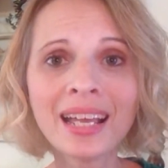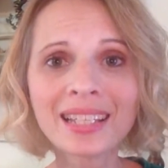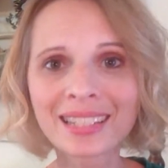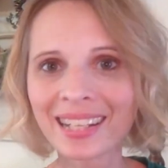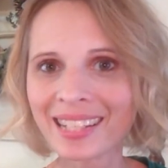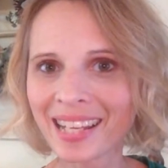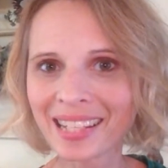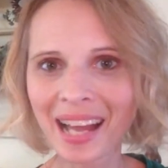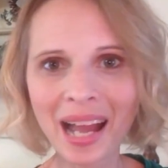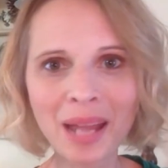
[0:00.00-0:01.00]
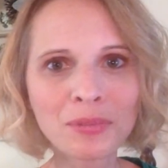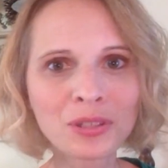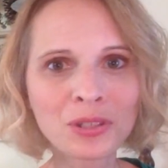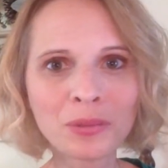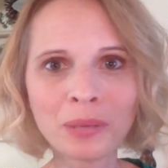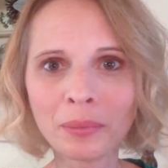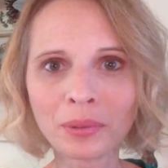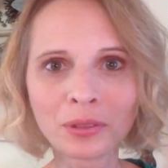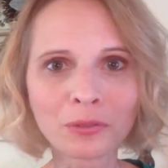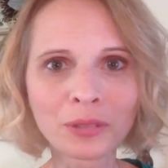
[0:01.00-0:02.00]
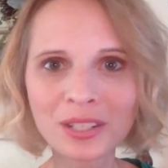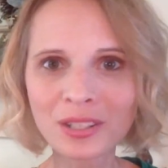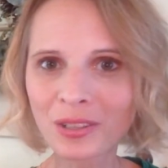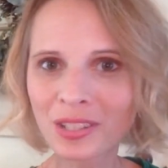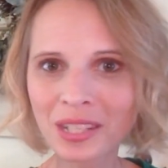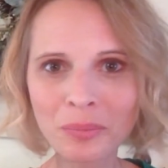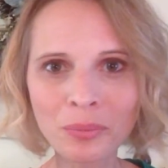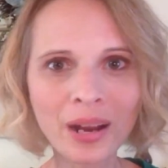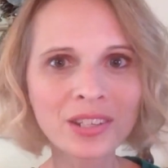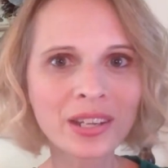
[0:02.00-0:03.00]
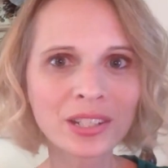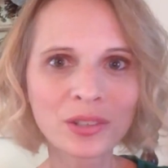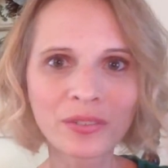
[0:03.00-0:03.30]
it's going to take time to be able to research this project.